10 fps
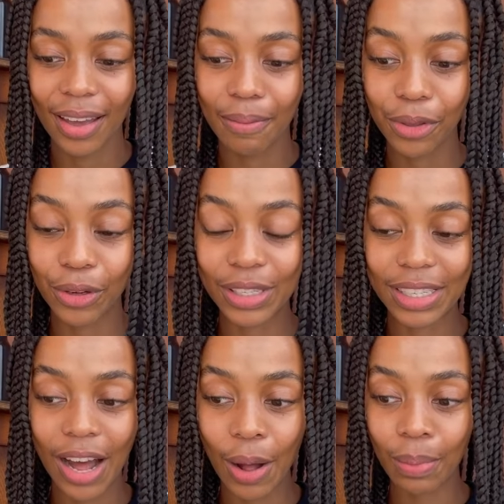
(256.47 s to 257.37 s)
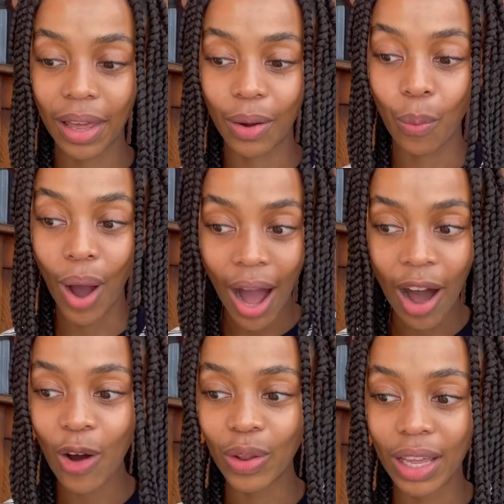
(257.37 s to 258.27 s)
Because now I'm like,
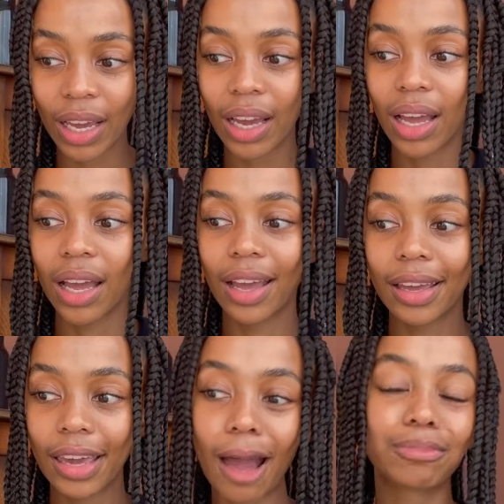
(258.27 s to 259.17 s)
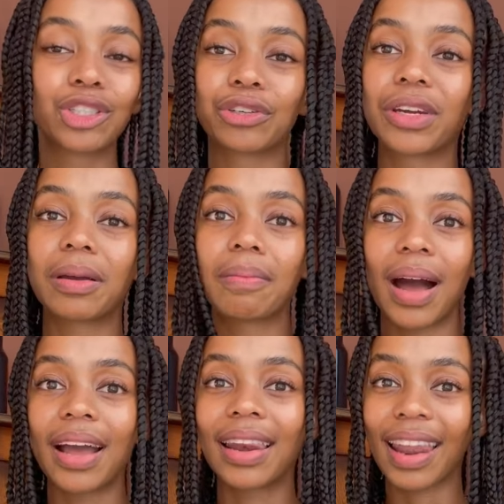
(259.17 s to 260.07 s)
wow, like, capturing
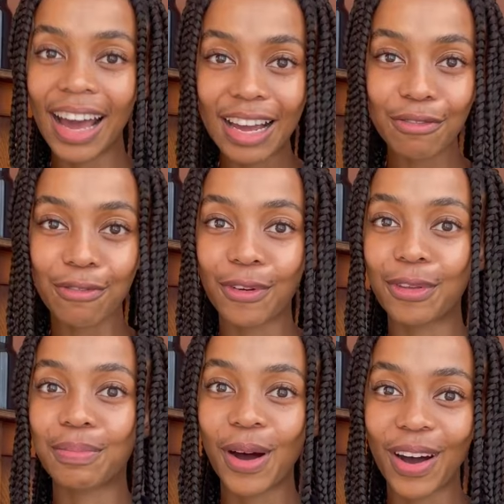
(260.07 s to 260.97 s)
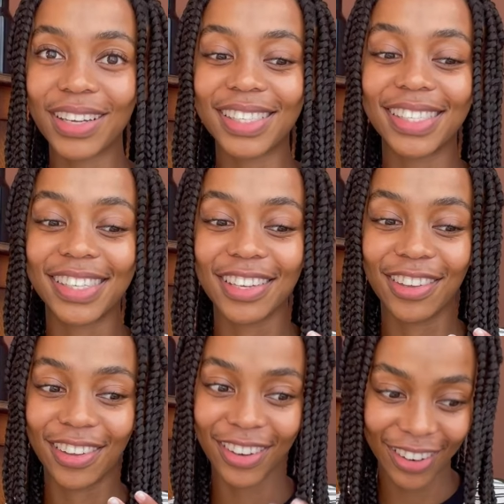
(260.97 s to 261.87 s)
my life for the past
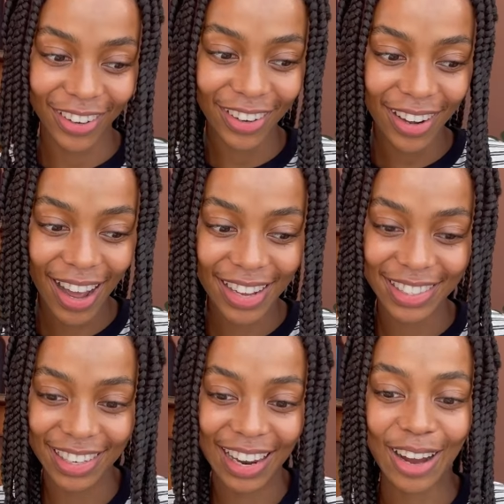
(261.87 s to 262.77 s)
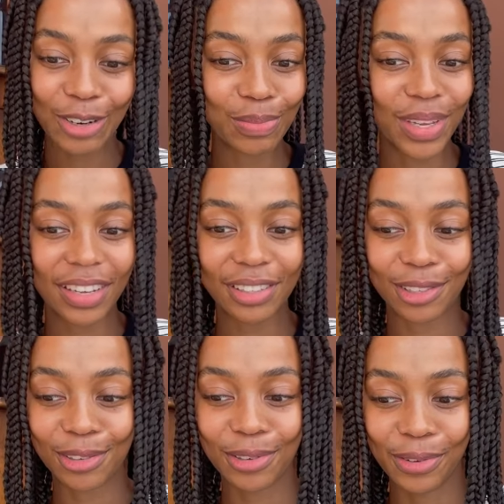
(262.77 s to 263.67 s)
year has allowed me
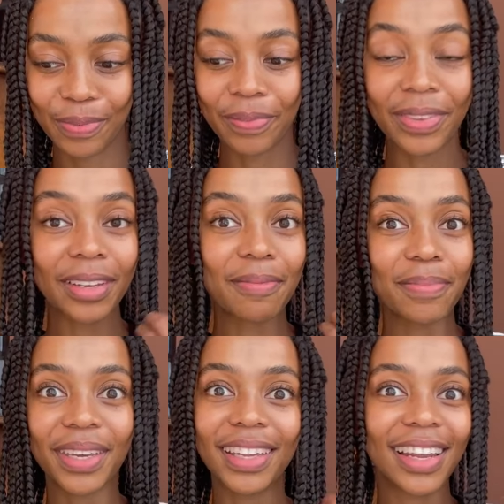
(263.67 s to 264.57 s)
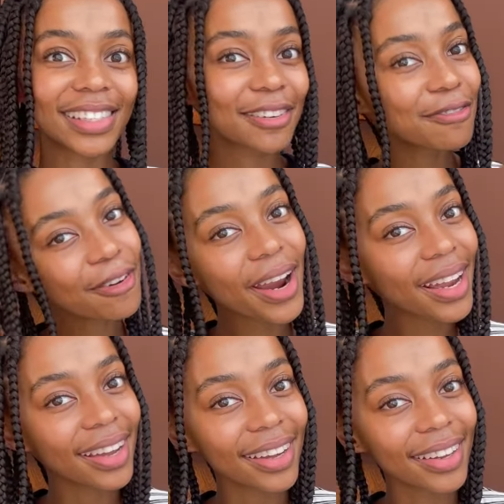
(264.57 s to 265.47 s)
to be less
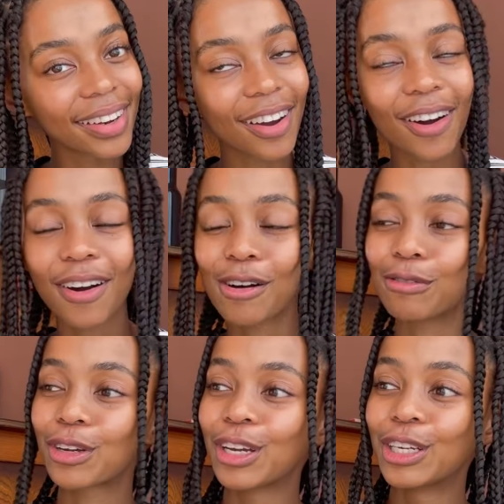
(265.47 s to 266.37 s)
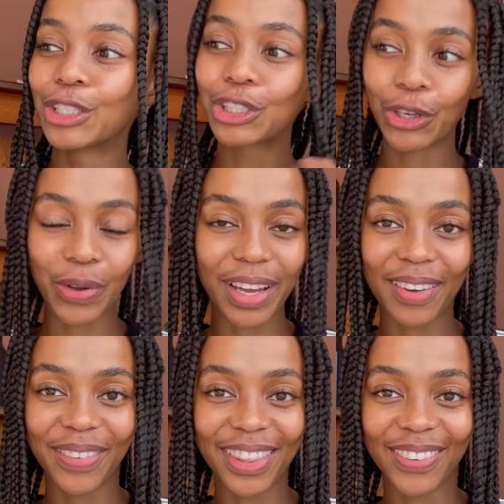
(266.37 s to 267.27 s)
afraid of showing
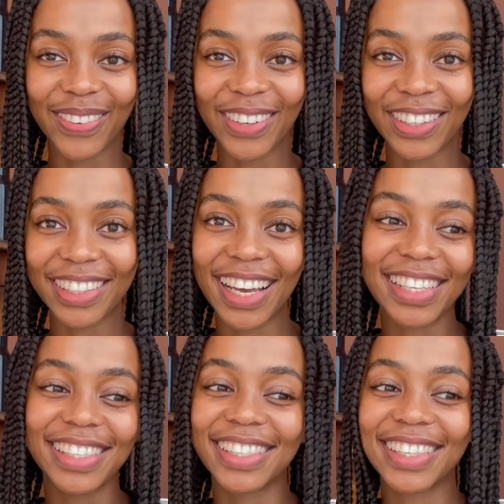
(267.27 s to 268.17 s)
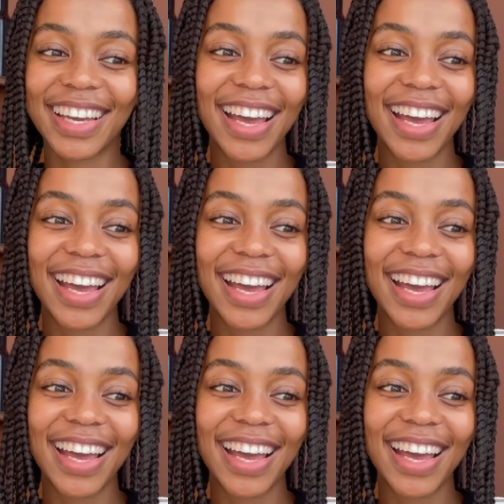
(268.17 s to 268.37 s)
up in the world, has just